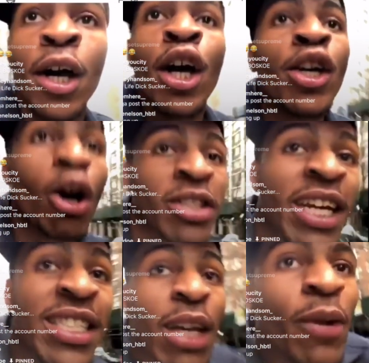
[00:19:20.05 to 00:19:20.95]
Yo, yeah,
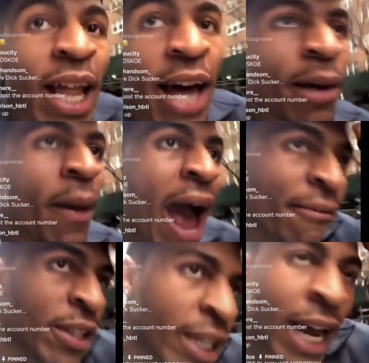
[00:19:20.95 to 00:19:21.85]
CC, we letting them have
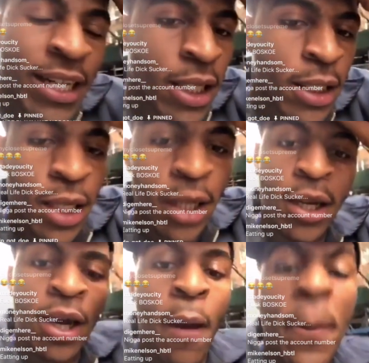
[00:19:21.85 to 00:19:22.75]
it tonight, CC.
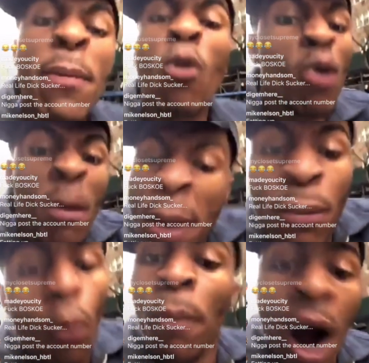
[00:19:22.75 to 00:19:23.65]
People, Yo, tonight gonna
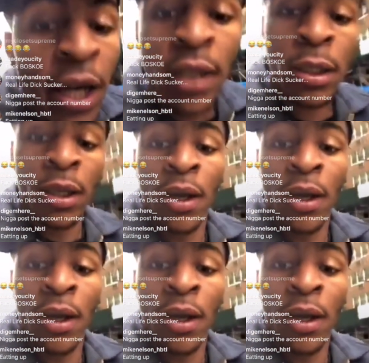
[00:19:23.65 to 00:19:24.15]
get bad. I'm